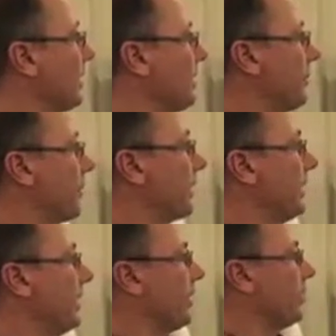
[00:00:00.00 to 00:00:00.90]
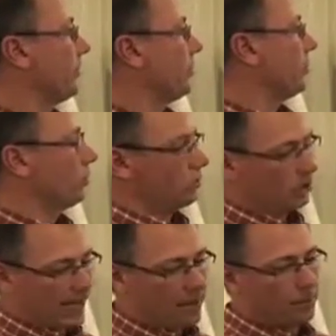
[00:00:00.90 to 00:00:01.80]
typically you
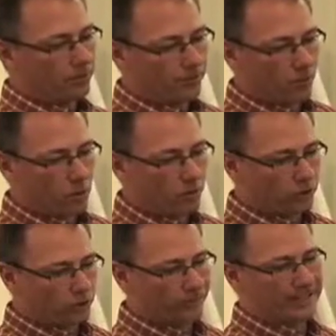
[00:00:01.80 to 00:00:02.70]
sample for sort of